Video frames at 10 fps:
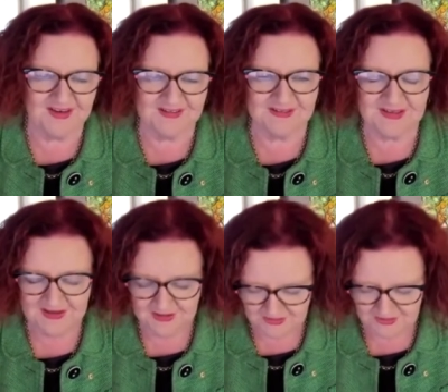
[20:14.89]
And,
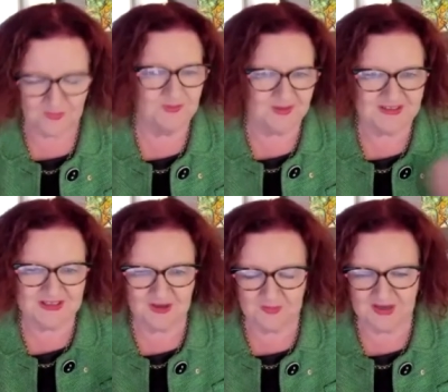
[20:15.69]
you know,
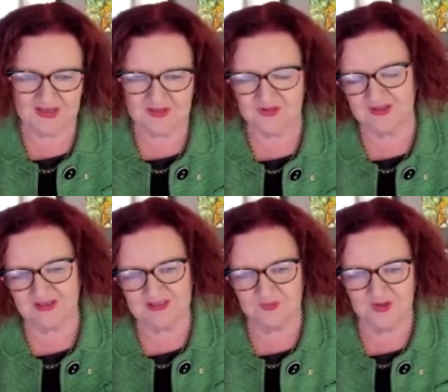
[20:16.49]
reflecting on my
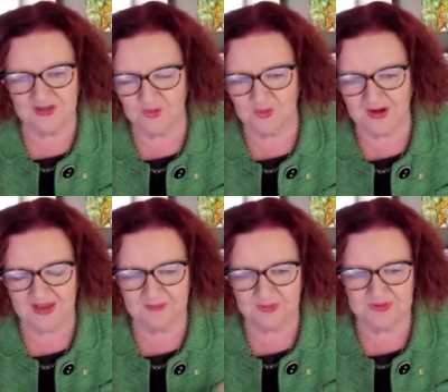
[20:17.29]
introduction, where you were
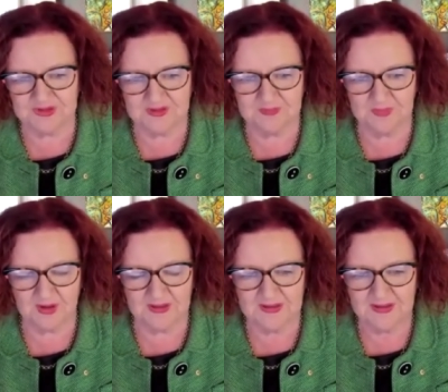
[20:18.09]
able to combine